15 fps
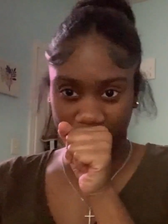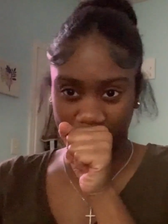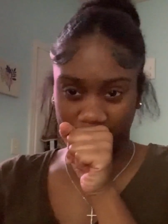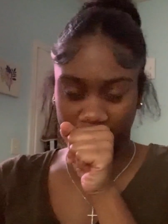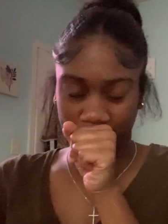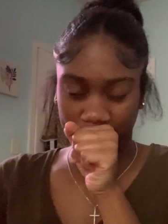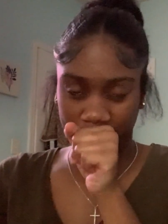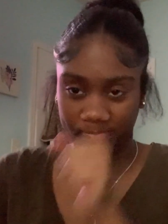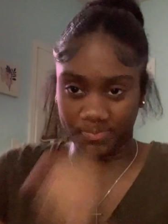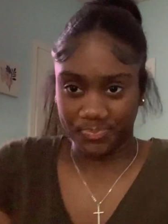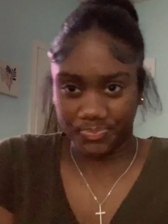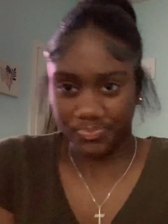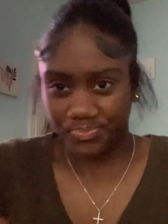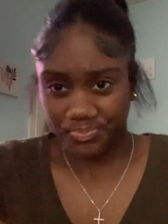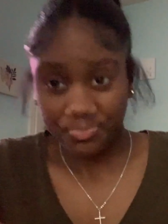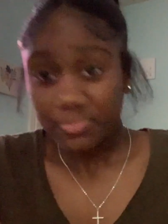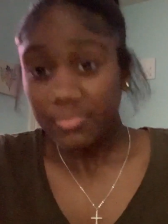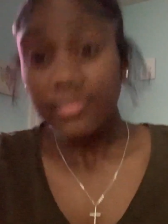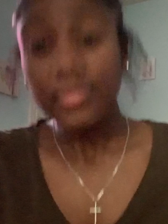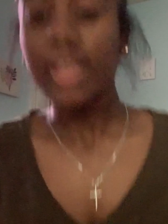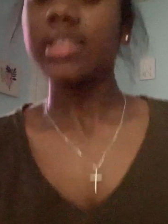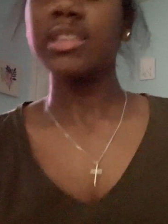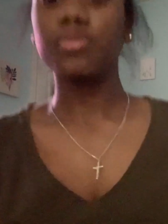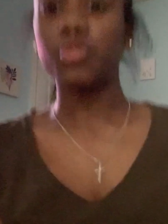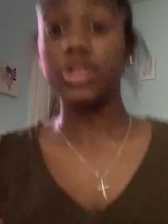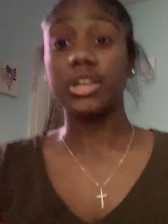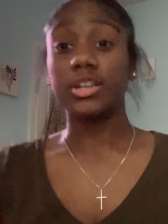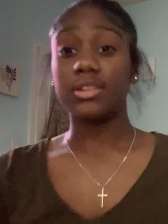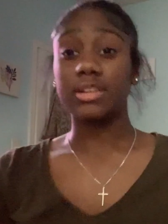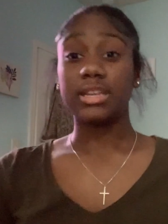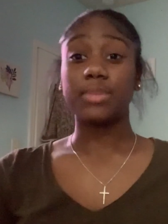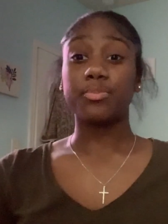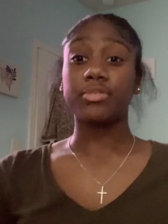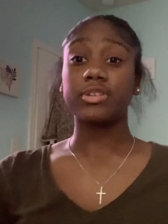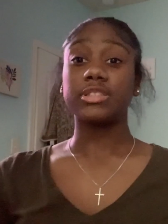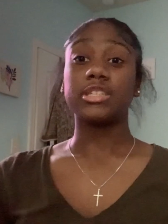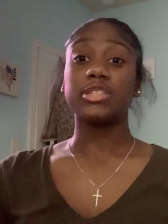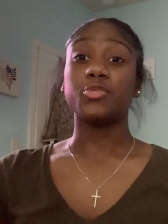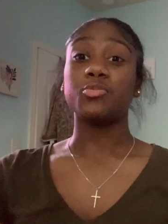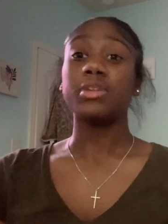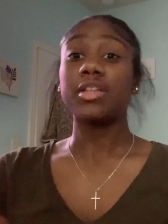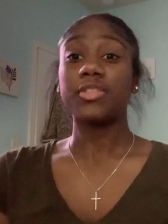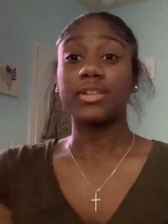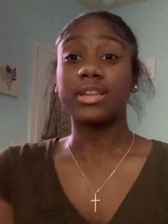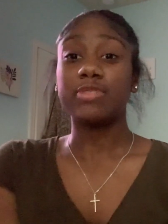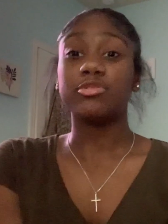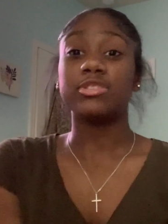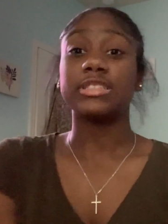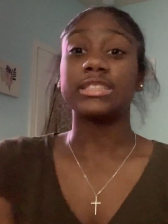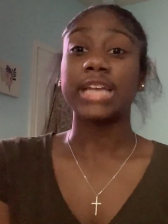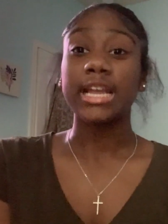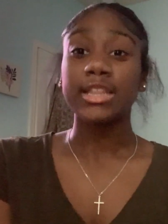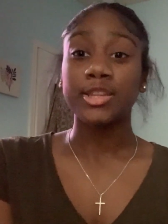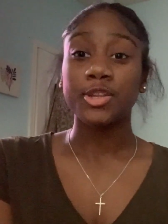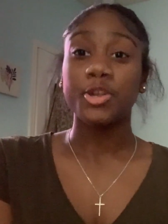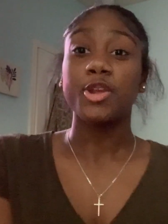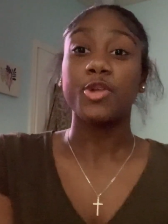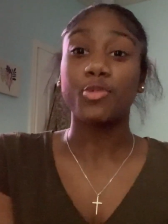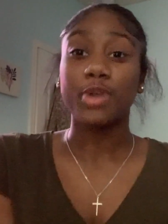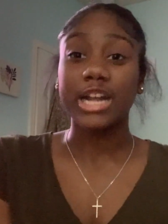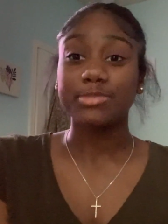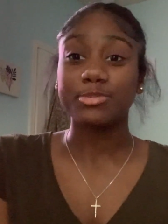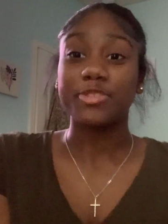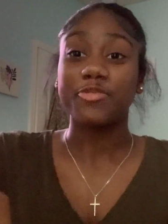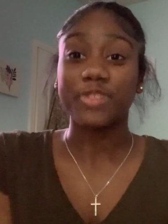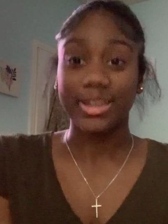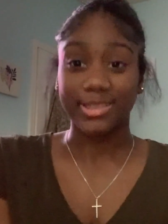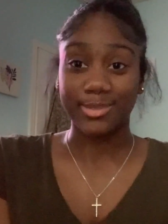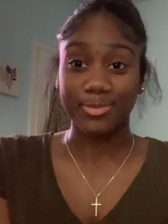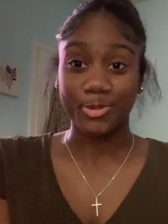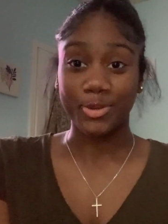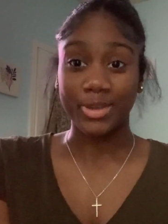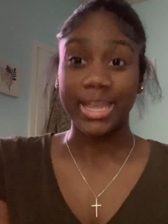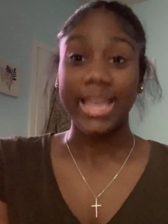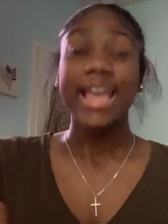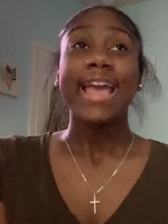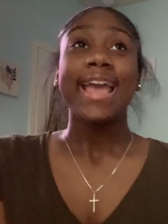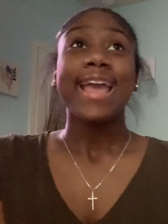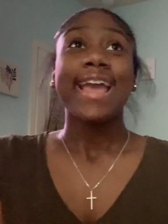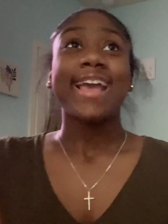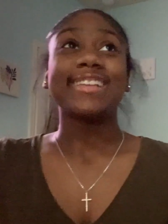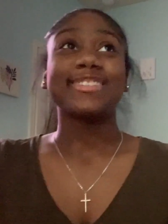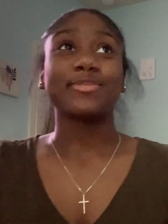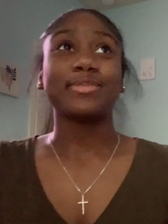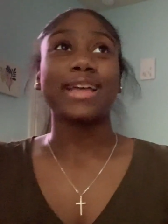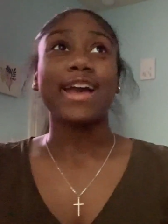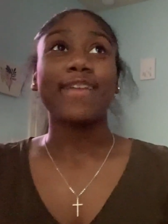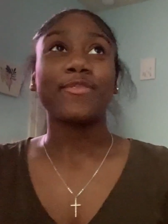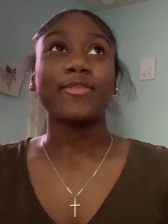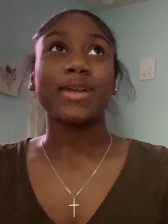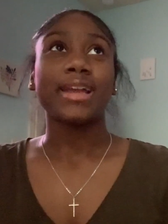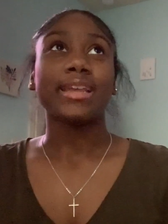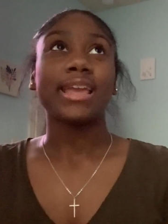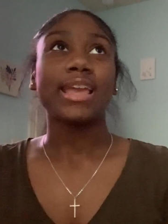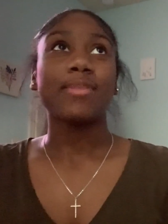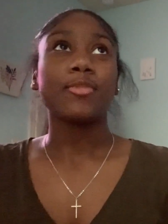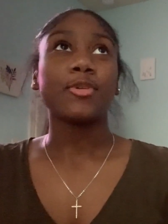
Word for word: the boy, he, Prince didn't do nothing. He just sat there and watched me fight the boy. And so after I came